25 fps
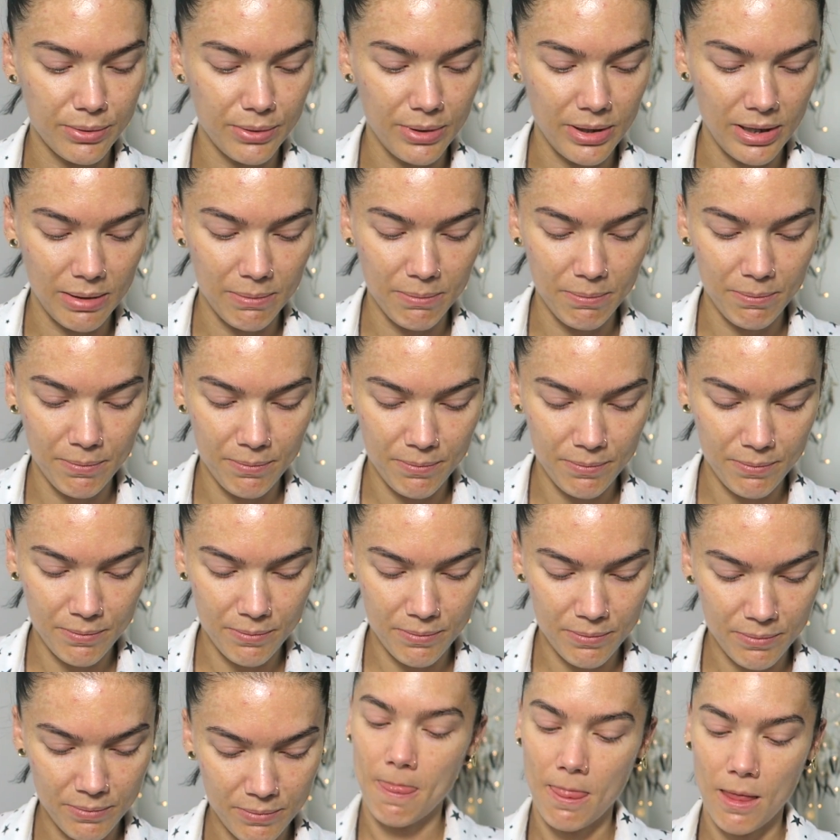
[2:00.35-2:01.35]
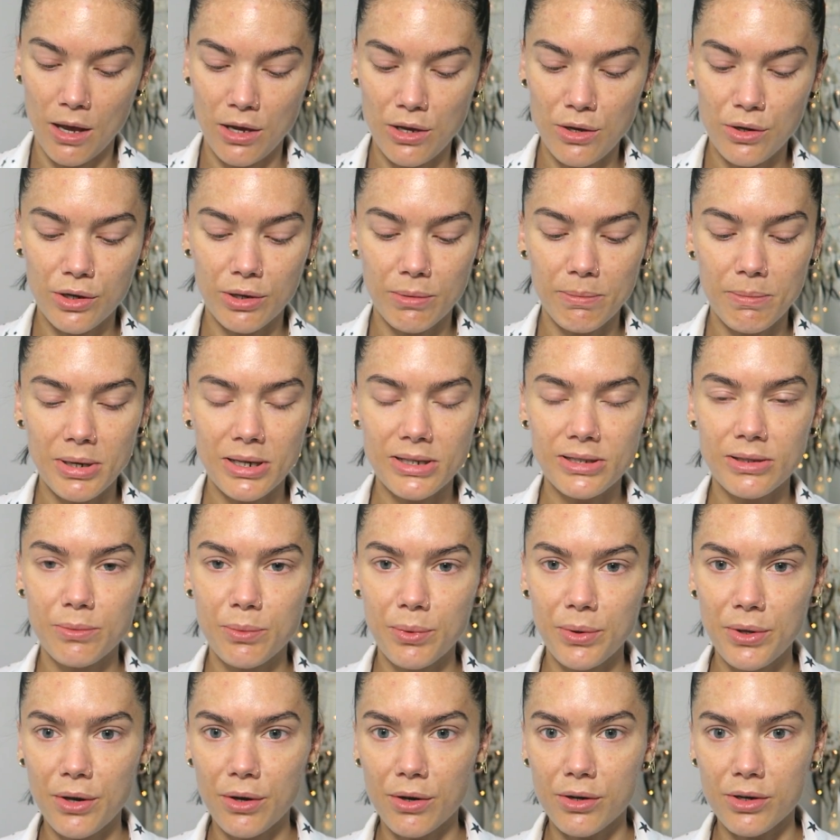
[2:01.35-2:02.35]
cream. You can mix it
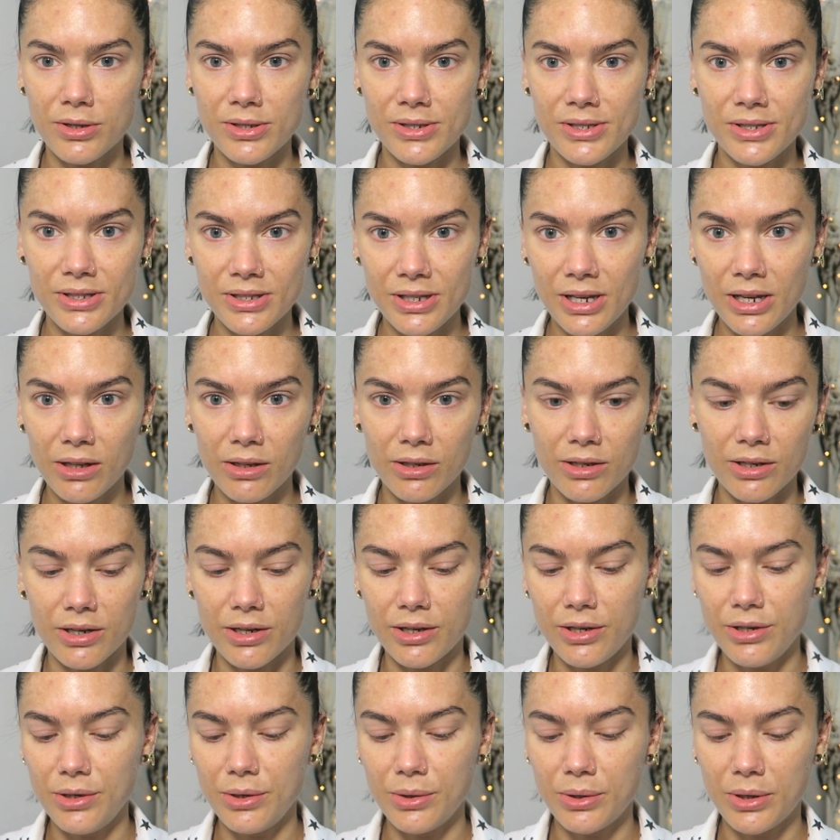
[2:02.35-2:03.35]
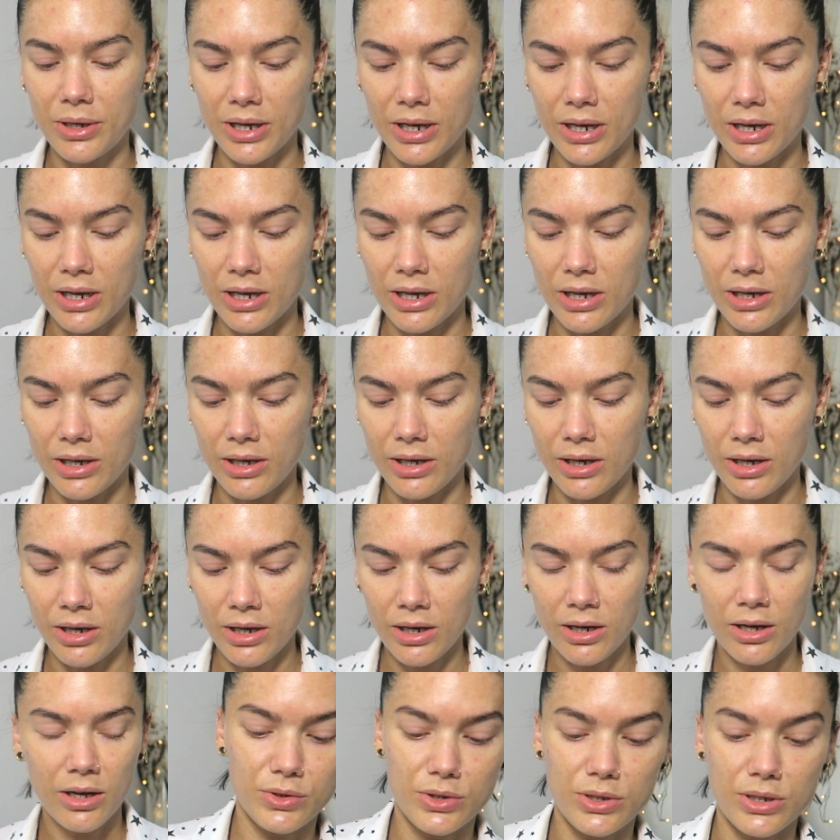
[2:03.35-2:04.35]
with your concealer, you can
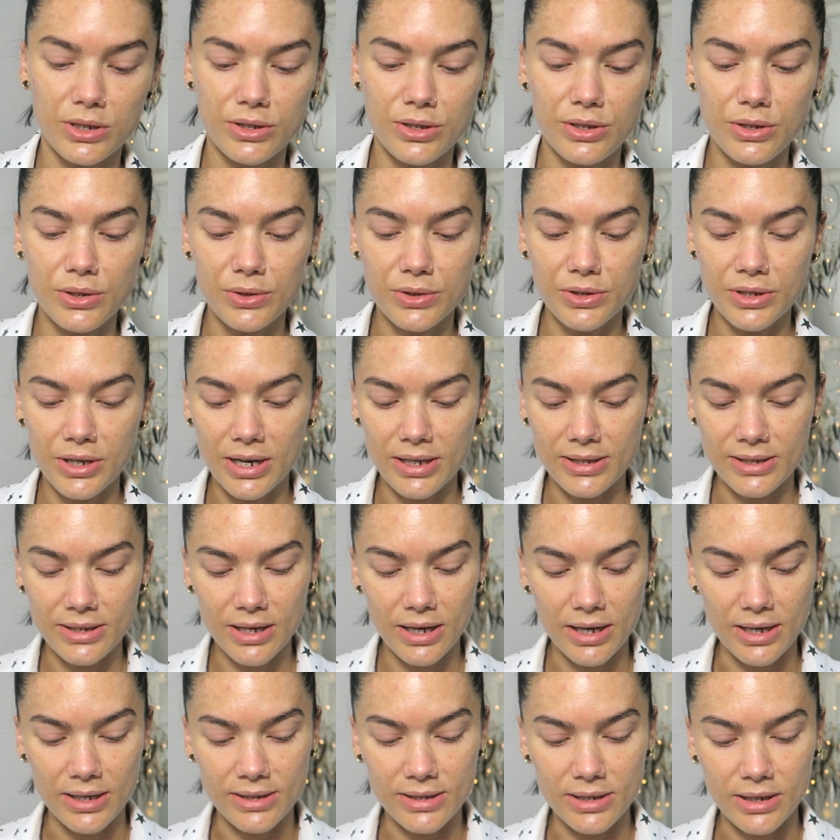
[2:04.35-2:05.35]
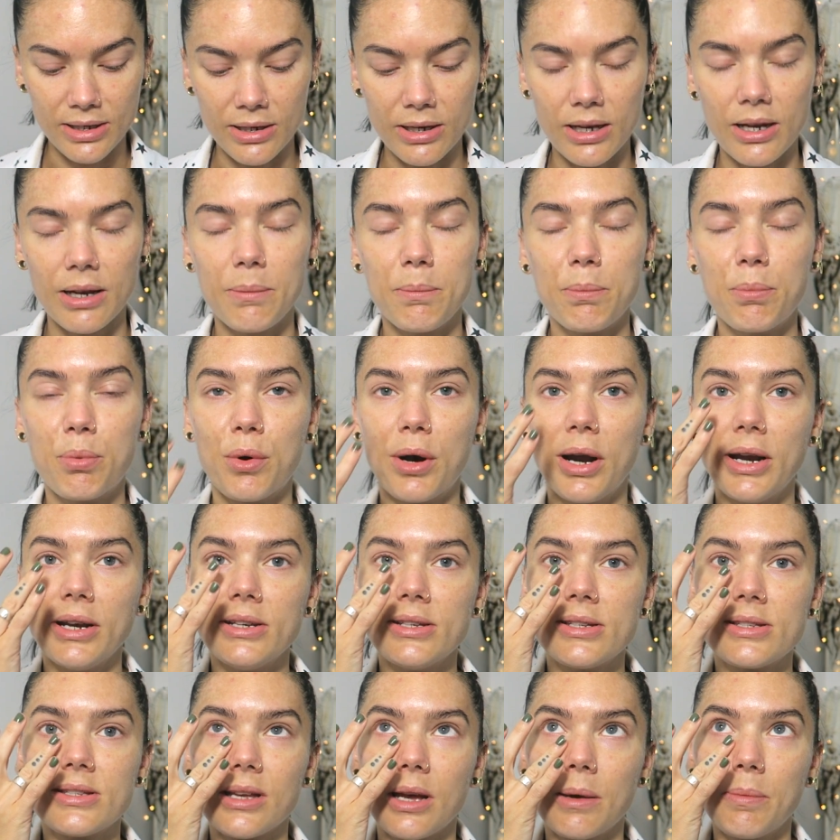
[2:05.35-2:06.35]
just use it as it is, and it
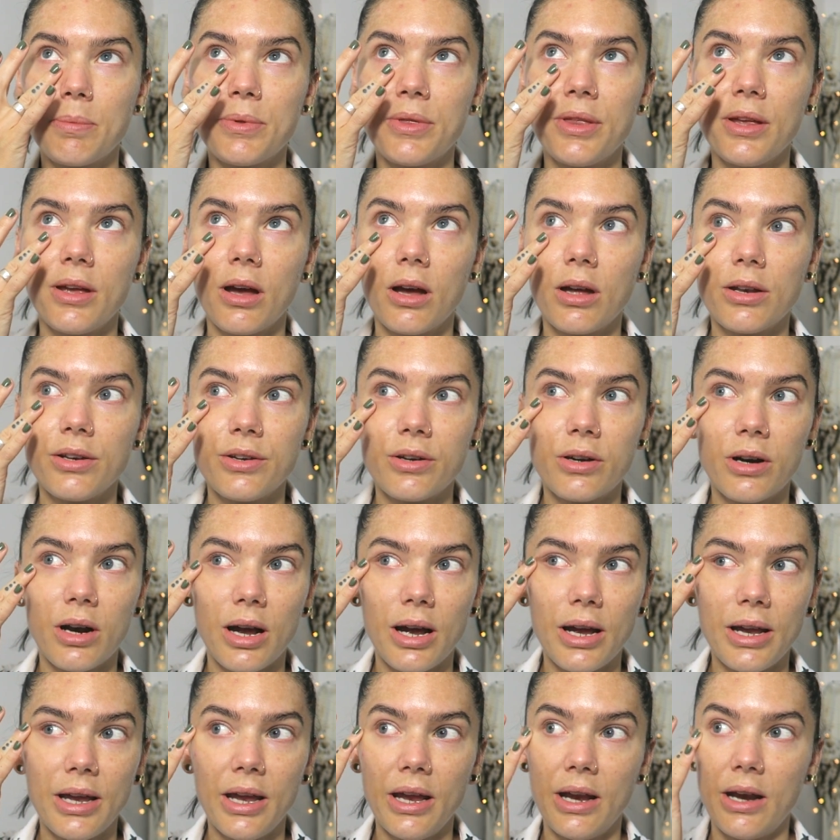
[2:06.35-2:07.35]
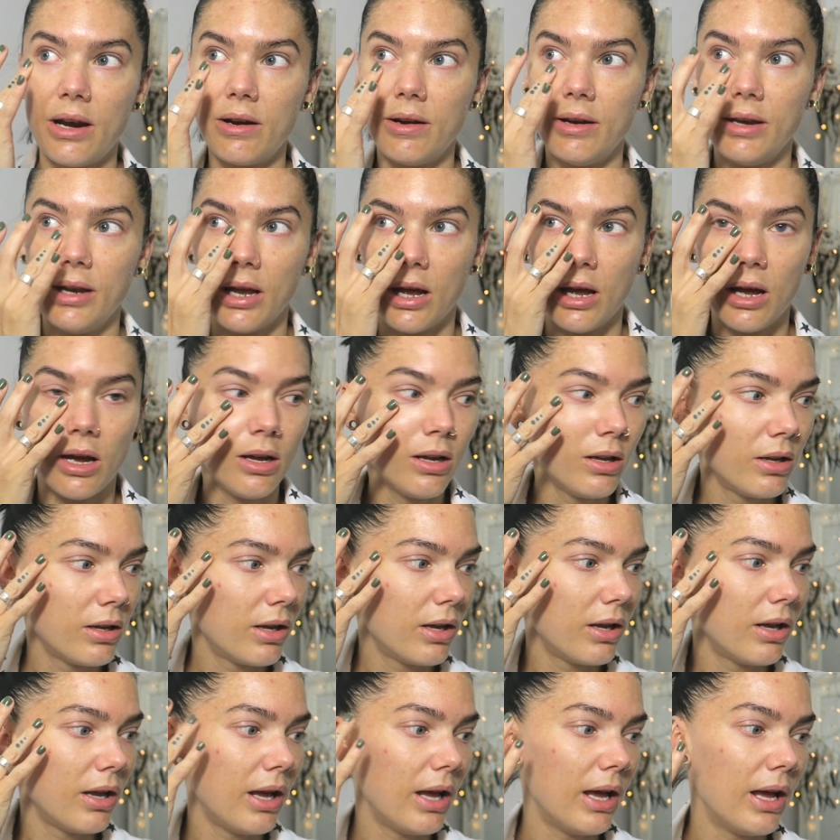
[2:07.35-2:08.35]
brightens up the under eye area,
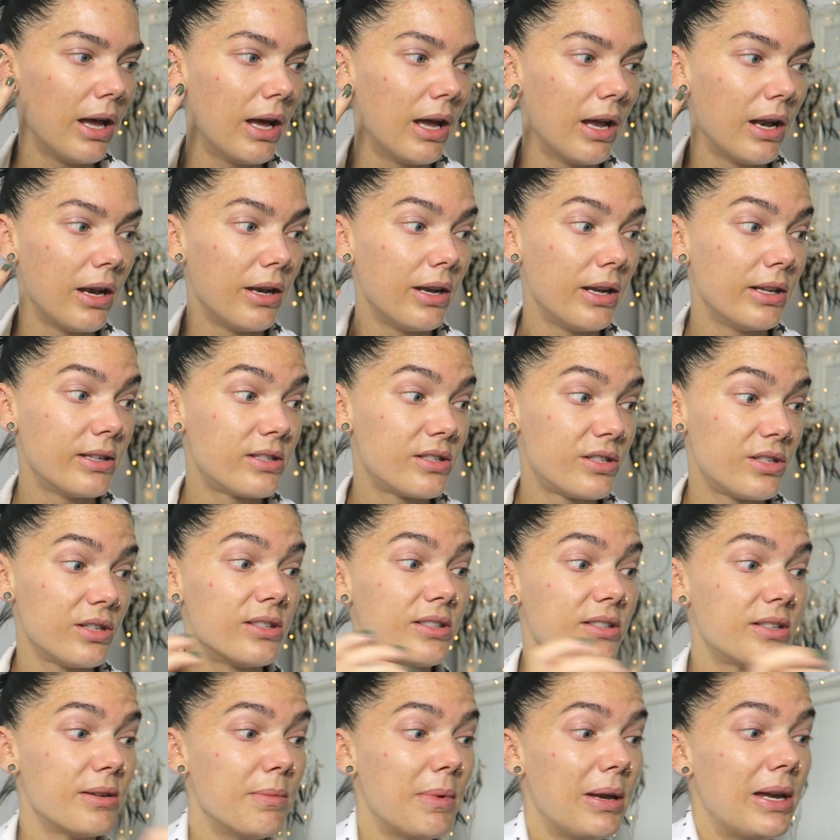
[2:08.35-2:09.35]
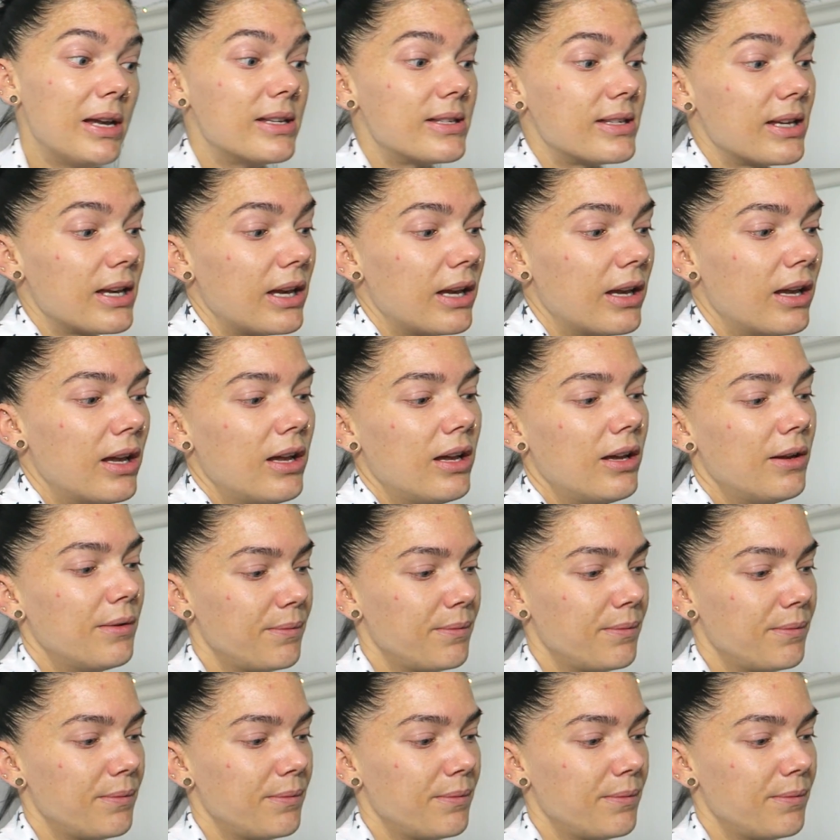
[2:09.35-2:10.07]
and it's just amazing.